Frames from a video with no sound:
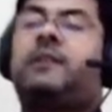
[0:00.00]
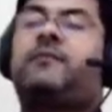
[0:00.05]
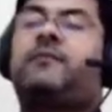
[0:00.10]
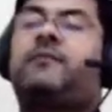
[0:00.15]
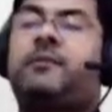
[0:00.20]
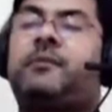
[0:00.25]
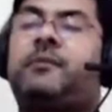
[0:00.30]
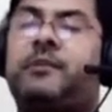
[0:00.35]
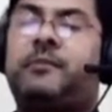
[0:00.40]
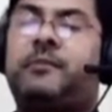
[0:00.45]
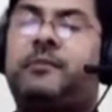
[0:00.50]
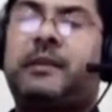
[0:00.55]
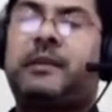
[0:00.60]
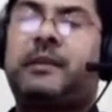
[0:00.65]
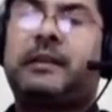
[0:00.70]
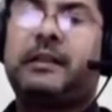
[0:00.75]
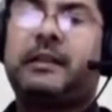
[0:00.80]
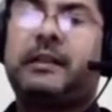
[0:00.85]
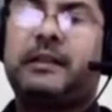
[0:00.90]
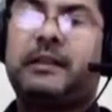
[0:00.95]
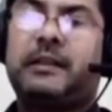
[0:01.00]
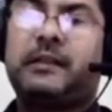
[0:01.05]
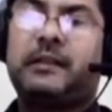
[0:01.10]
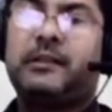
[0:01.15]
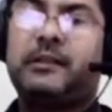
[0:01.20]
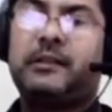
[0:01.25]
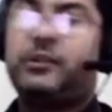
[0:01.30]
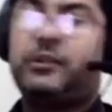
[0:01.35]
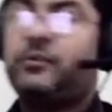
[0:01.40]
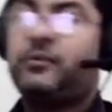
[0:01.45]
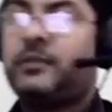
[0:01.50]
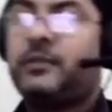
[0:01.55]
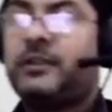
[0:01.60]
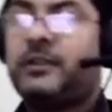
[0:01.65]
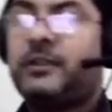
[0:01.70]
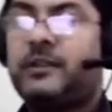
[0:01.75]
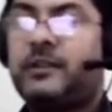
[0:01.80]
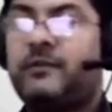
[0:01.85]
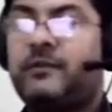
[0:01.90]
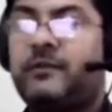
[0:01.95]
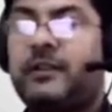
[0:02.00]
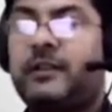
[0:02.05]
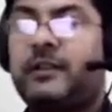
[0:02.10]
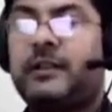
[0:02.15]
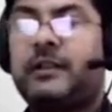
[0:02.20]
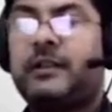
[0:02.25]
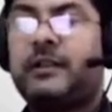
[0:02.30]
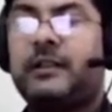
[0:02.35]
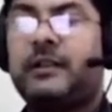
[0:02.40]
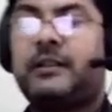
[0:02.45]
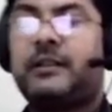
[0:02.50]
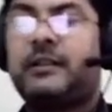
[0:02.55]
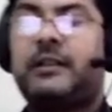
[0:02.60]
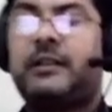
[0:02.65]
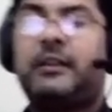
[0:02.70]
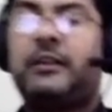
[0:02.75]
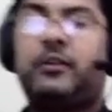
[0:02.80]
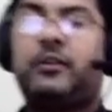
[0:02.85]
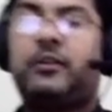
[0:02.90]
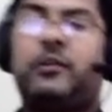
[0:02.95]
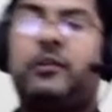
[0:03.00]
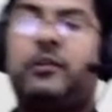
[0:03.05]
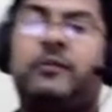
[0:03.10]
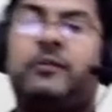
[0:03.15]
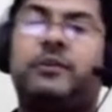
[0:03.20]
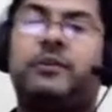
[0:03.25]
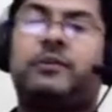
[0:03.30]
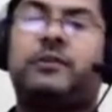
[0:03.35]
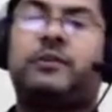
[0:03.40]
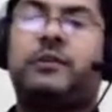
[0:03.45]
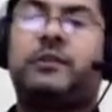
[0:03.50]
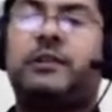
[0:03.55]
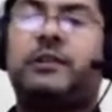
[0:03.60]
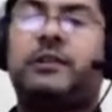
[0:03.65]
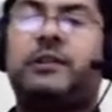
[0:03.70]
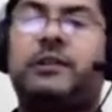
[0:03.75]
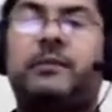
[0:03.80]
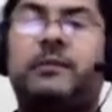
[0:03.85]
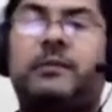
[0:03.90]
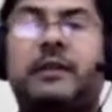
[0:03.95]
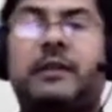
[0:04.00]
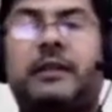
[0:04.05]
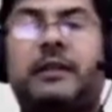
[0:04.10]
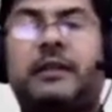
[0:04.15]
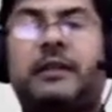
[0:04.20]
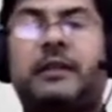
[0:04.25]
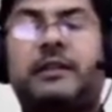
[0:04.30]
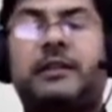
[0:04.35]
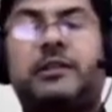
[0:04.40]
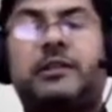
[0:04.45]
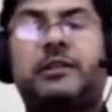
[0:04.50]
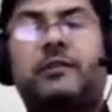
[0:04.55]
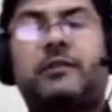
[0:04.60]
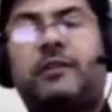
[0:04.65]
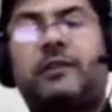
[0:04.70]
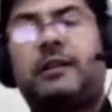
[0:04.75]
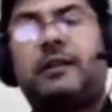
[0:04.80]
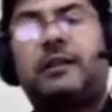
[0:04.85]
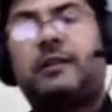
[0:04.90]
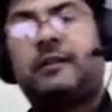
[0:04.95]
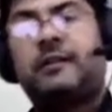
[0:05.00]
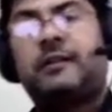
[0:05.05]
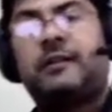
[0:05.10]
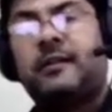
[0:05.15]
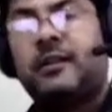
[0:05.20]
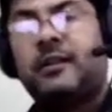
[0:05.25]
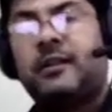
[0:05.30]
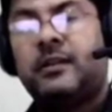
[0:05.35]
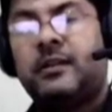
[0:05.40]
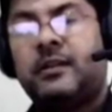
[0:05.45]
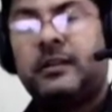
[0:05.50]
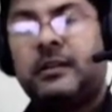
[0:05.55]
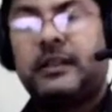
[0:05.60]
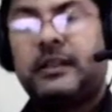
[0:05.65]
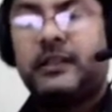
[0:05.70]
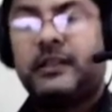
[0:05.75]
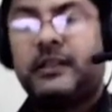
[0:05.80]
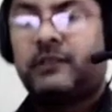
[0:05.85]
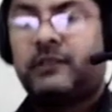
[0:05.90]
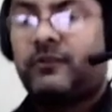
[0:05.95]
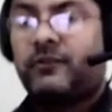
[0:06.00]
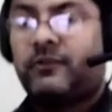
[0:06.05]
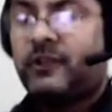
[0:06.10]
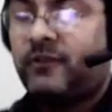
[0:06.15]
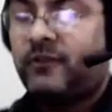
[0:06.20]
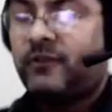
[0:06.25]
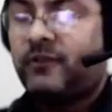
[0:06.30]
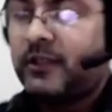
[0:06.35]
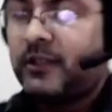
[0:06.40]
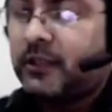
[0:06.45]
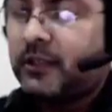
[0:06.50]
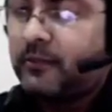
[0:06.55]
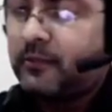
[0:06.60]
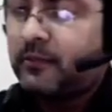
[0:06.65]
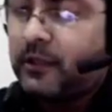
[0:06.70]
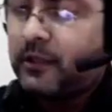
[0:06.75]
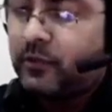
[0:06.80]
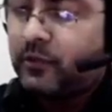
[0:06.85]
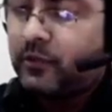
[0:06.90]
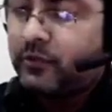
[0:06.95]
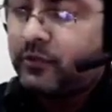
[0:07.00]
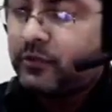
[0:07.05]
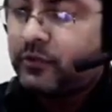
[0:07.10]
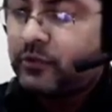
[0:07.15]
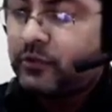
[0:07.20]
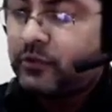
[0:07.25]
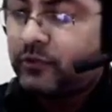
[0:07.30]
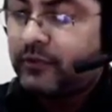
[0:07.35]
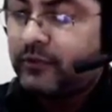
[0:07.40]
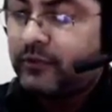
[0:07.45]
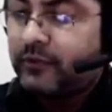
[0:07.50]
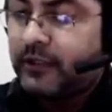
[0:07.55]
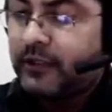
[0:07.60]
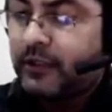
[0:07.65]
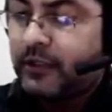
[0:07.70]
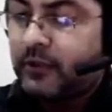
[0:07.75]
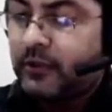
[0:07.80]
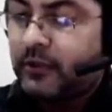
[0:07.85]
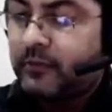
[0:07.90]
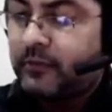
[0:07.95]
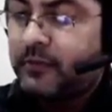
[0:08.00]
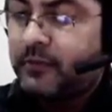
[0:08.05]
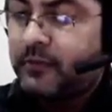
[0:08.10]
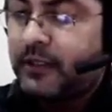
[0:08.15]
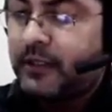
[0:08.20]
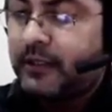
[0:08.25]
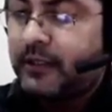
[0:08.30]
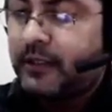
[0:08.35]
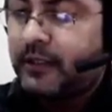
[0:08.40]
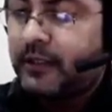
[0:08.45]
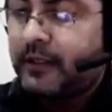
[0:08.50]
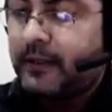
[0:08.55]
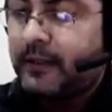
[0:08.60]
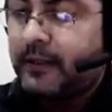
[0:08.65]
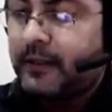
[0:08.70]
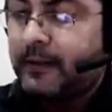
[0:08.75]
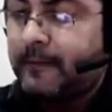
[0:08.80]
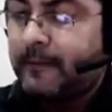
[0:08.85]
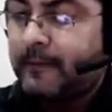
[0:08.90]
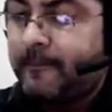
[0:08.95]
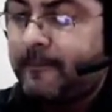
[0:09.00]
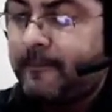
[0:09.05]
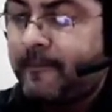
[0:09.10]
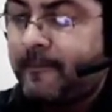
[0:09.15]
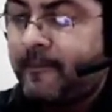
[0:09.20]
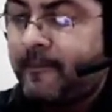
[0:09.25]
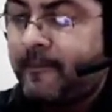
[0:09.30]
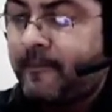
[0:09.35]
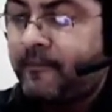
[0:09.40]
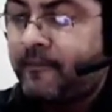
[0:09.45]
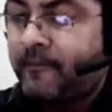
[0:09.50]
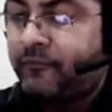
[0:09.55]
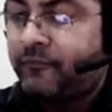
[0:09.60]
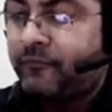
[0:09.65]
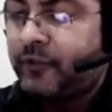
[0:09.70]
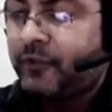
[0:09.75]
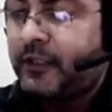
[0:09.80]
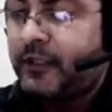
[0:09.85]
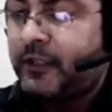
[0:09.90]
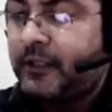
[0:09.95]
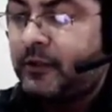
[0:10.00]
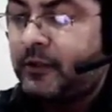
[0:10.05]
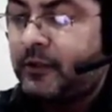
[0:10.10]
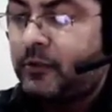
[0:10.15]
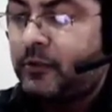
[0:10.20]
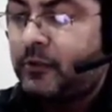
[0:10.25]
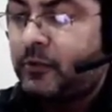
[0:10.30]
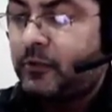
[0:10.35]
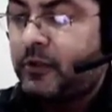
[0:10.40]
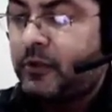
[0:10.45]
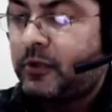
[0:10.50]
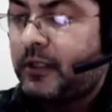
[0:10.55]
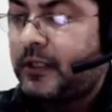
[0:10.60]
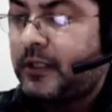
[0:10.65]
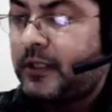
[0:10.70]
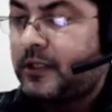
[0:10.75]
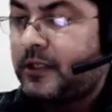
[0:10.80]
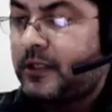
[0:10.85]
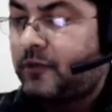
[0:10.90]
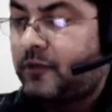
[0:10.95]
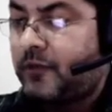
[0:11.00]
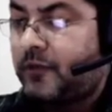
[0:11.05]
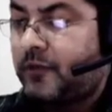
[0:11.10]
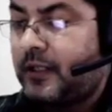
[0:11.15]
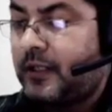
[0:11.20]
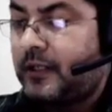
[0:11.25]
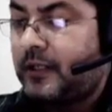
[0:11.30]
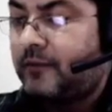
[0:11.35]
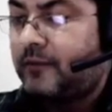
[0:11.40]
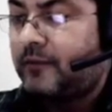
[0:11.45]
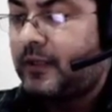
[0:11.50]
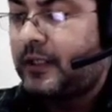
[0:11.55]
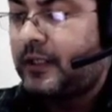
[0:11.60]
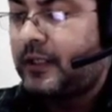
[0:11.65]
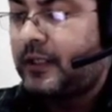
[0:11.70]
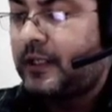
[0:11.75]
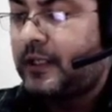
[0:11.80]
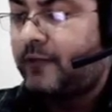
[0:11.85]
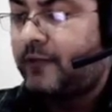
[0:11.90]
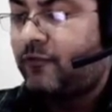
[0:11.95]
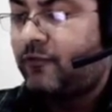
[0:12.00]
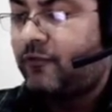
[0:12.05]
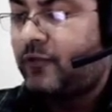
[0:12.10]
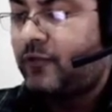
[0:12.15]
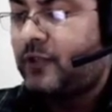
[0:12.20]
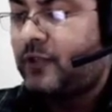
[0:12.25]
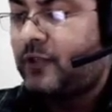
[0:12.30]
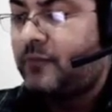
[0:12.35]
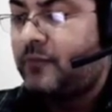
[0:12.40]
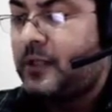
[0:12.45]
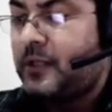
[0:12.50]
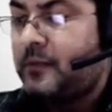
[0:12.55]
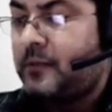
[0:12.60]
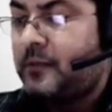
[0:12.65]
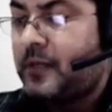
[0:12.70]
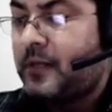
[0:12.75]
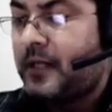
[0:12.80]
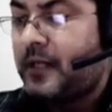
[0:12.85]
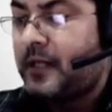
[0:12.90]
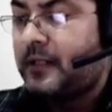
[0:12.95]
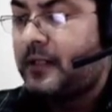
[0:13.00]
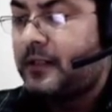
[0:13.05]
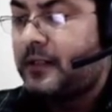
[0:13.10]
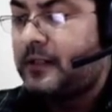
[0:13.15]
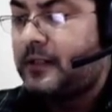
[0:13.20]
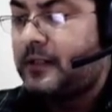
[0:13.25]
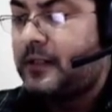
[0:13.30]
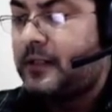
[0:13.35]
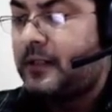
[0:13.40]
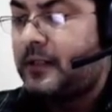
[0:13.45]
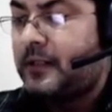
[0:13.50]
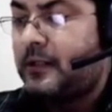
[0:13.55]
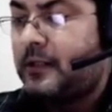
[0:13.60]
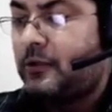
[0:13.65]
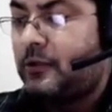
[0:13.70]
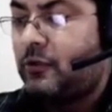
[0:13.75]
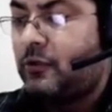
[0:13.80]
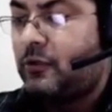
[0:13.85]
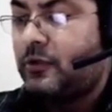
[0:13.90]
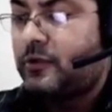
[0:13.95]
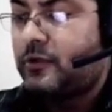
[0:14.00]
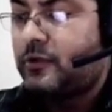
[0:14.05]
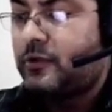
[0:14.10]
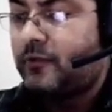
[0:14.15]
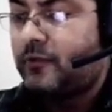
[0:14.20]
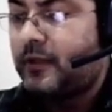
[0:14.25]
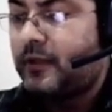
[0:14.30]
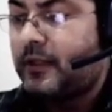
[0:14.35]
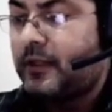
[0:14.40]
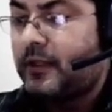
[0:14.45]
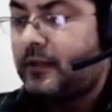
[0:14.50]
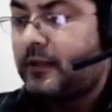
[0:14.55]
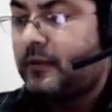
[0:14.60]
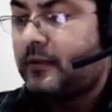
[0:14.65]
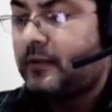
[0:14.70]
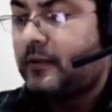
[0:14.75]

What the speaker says: from the bracket in the numerator we can take k common. Since the bracket is squared, k square will come out. So we have bk into k square. We are left with b minus d the whole square